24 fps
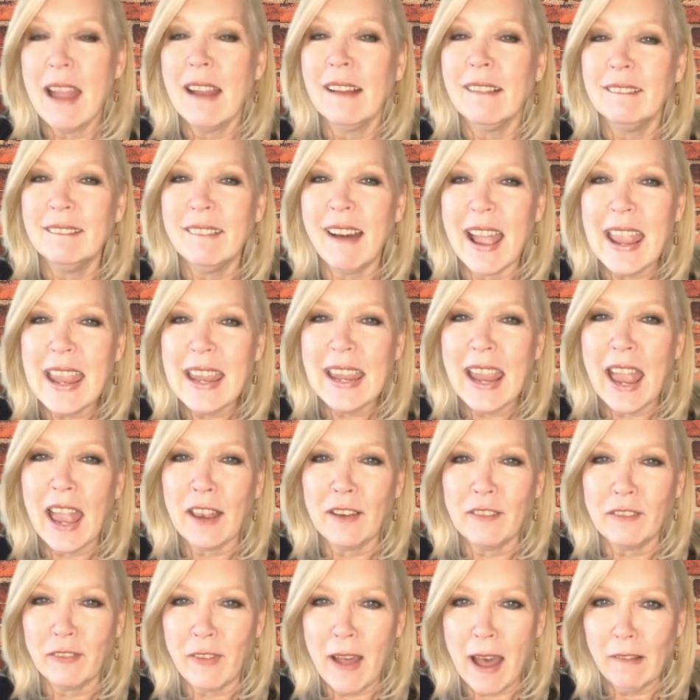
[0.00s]
Like
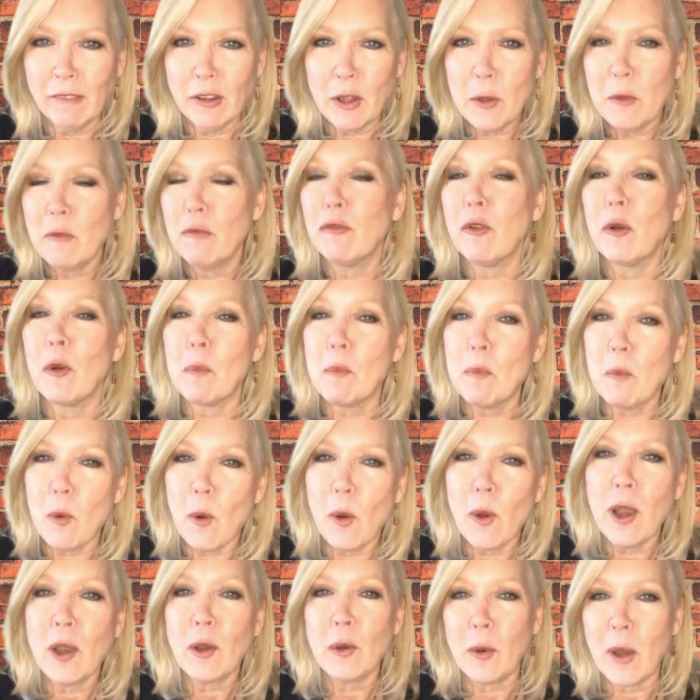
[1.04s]
and follow for
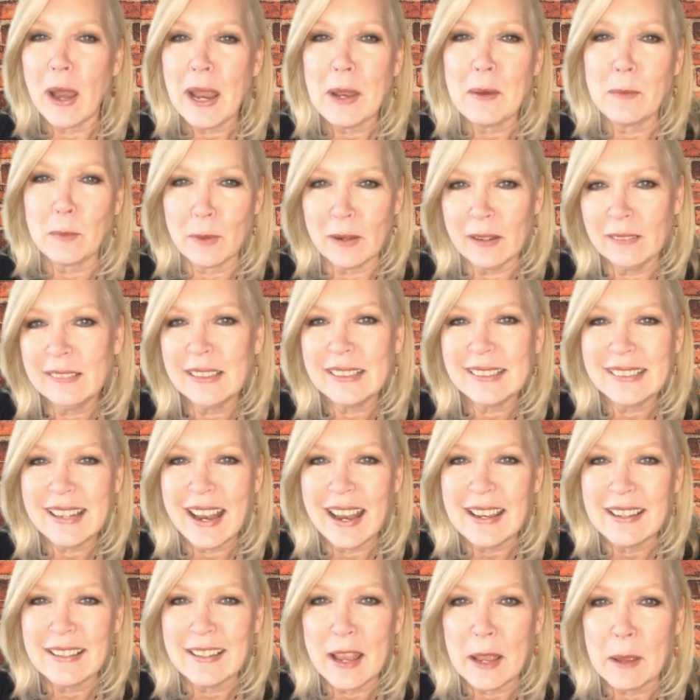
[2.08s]
more great real
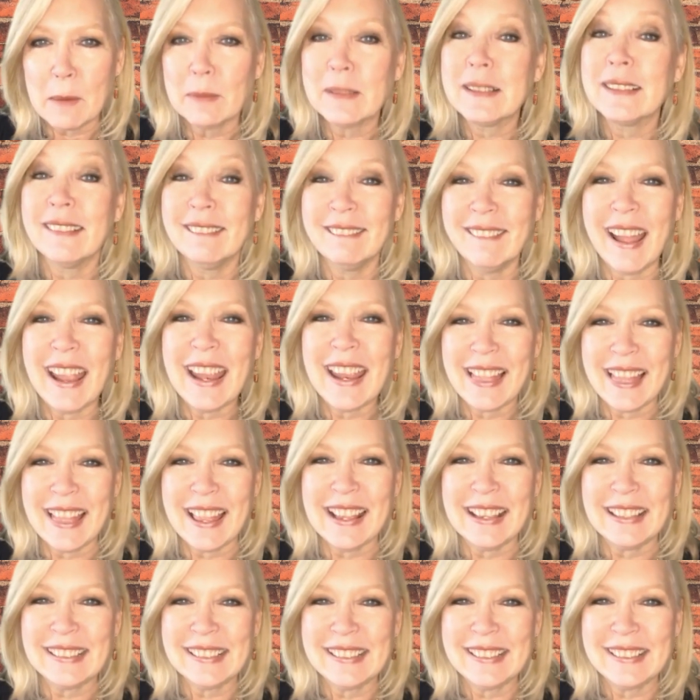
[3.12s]
estate tips like
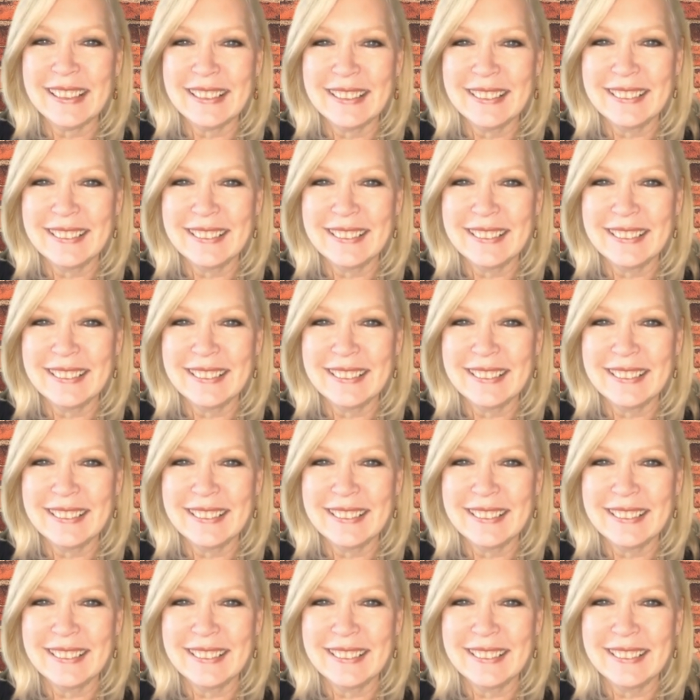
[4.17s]
this.